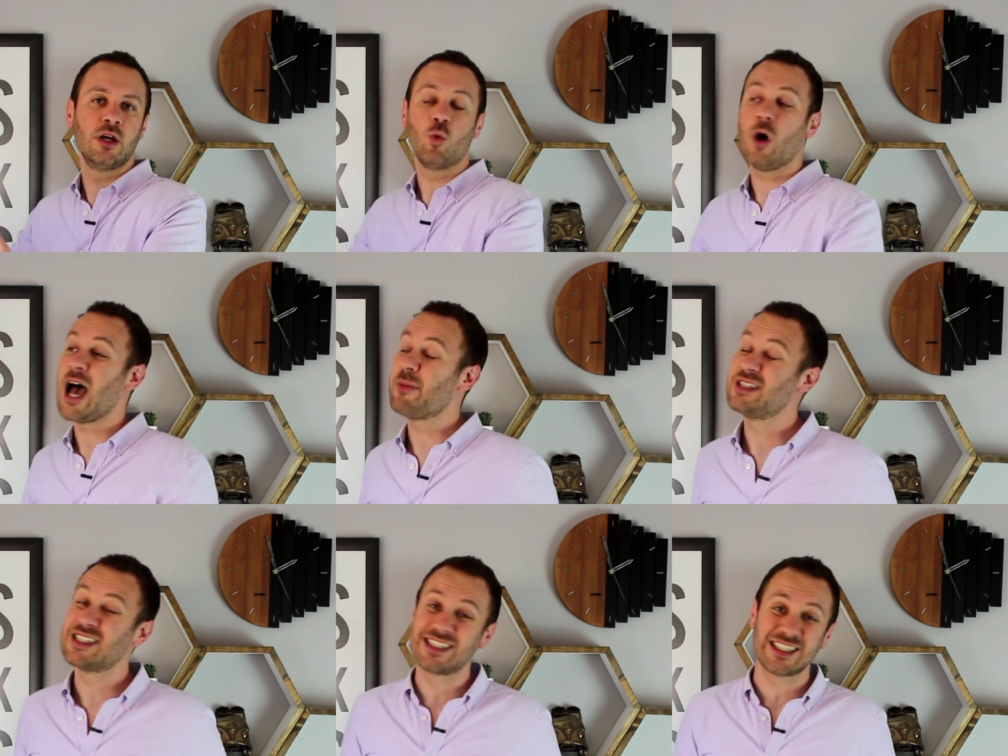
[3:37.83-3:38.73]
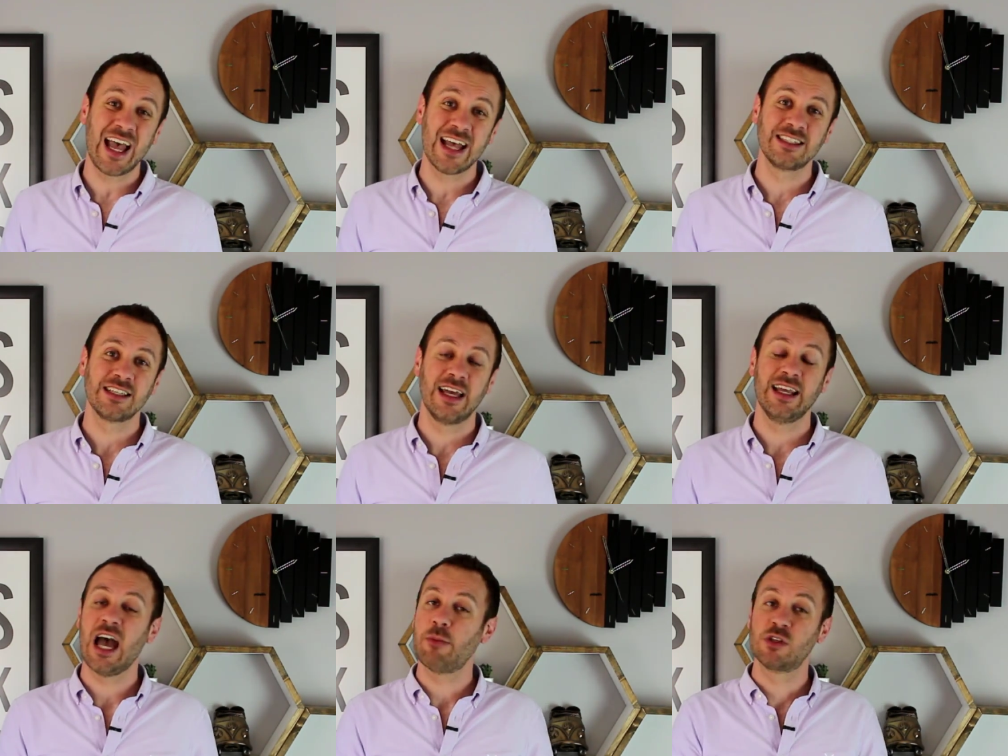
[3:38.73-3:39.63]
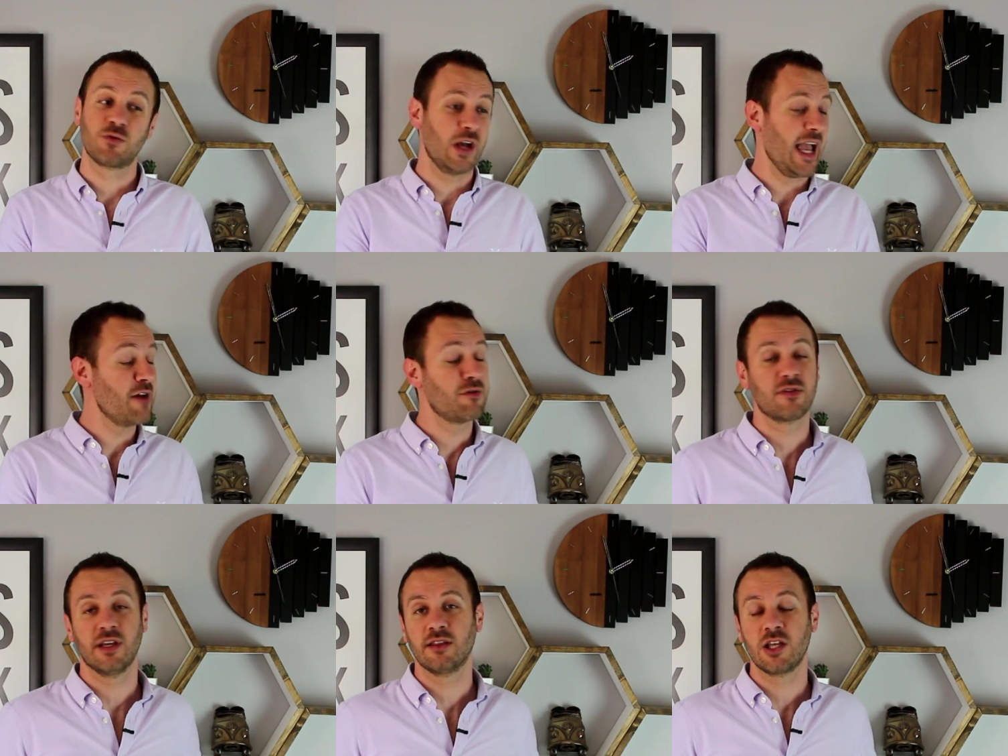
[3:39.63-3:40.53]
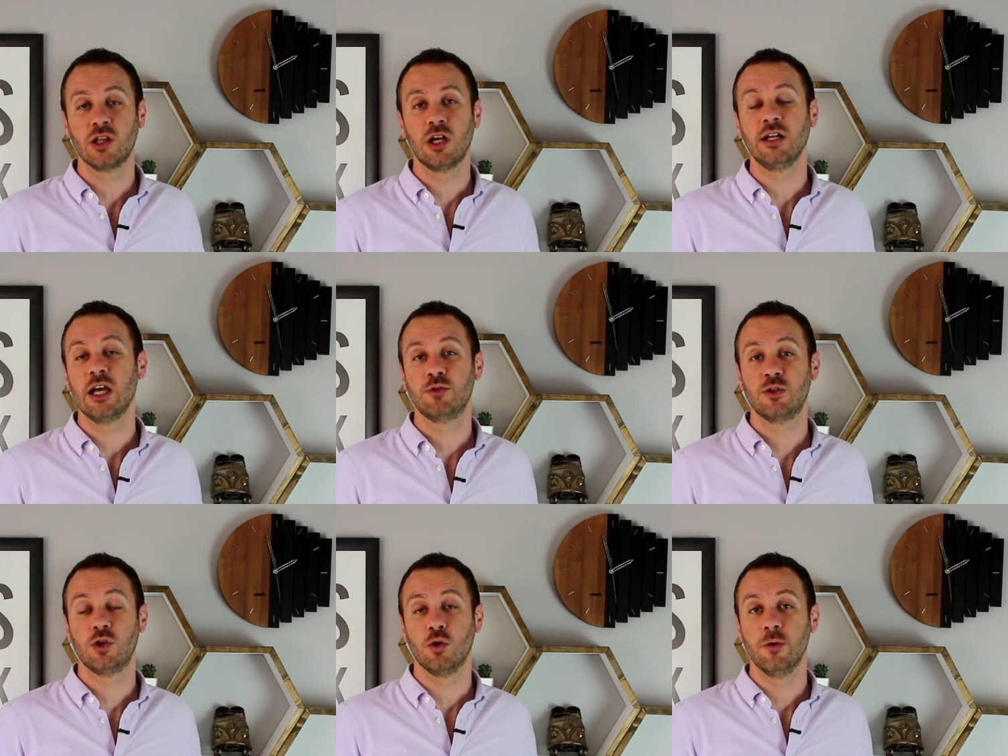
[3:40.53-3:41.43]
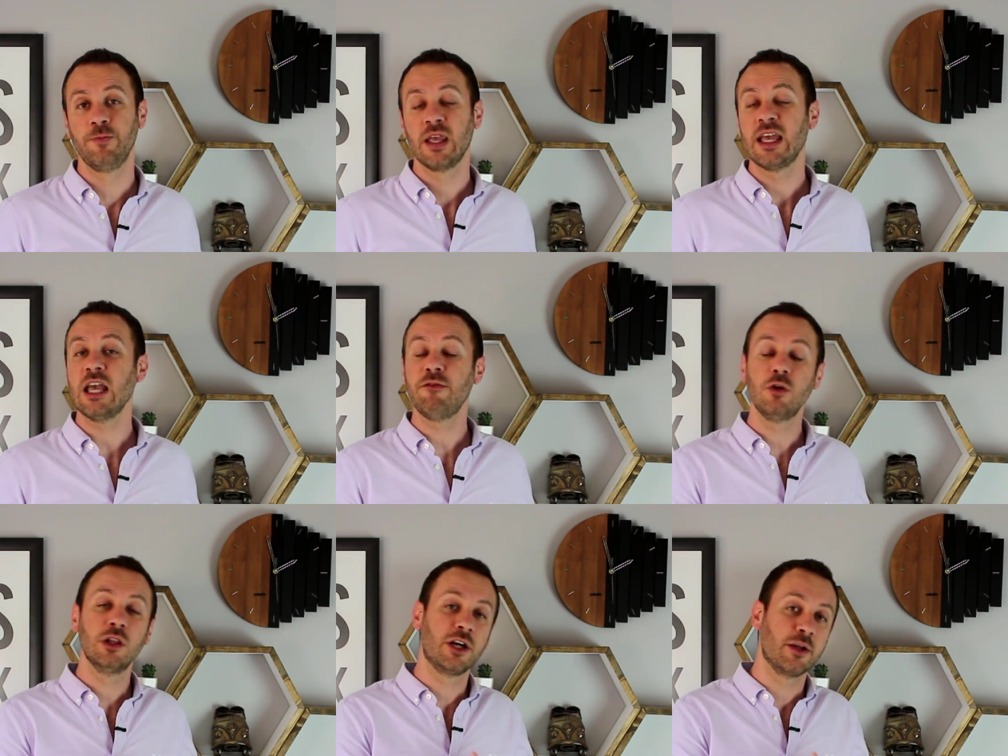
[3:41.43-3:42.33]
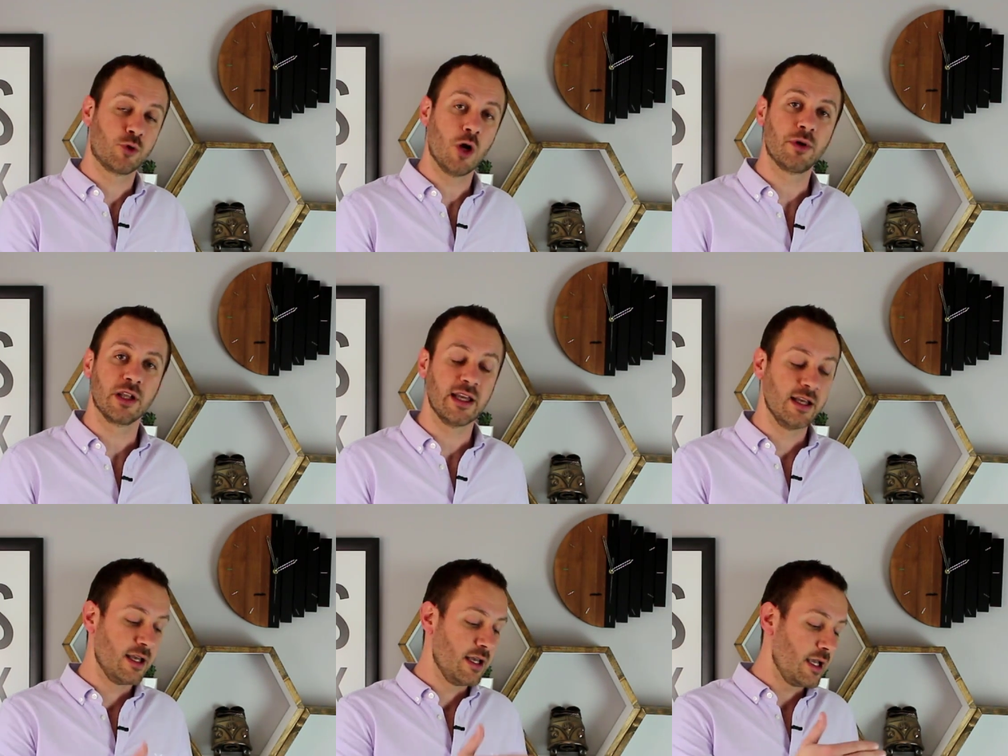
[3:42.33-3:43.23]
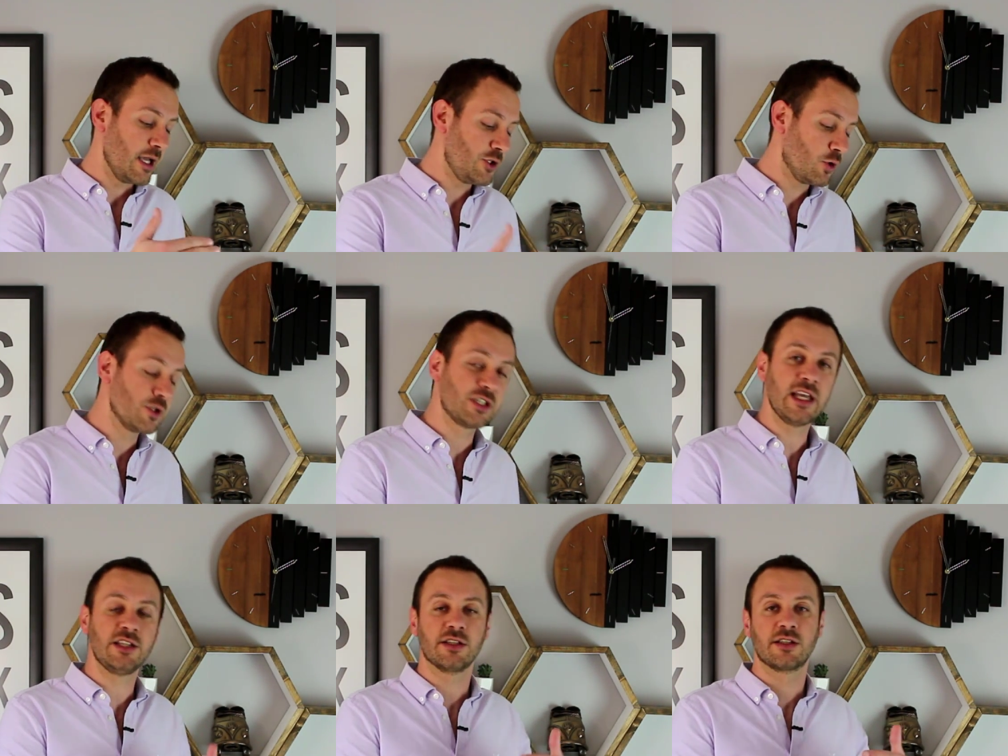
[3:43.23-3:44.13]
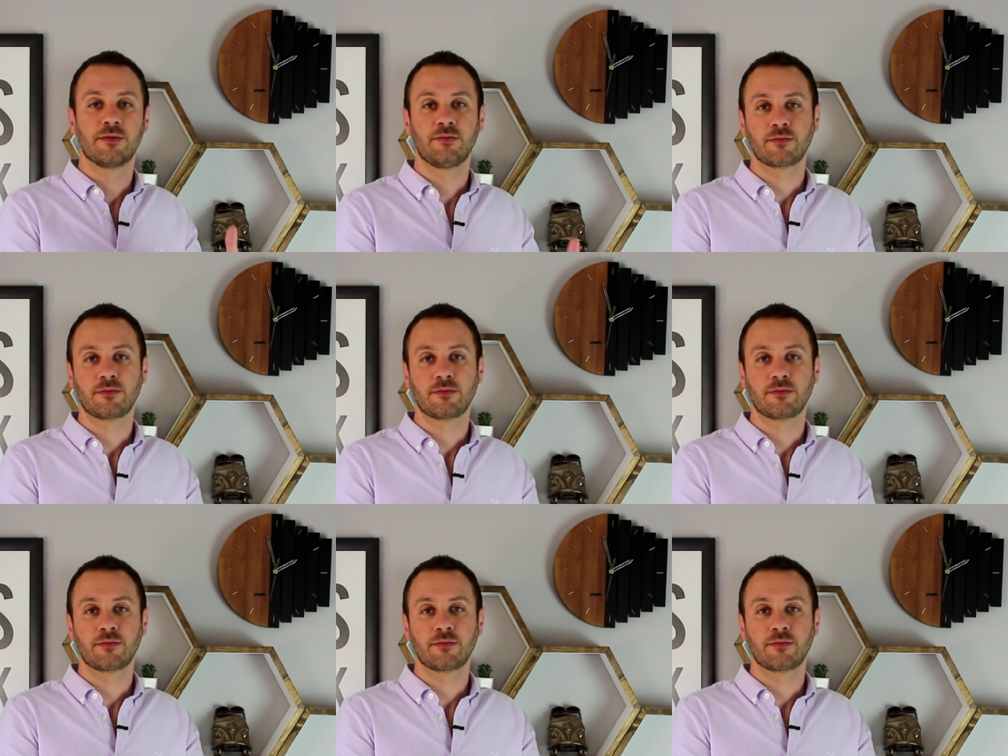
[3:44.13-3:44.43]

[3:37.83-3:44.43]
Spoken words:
What happens instead, and it happens for everything that you learn how to do, if you learn it properly, is you go stages.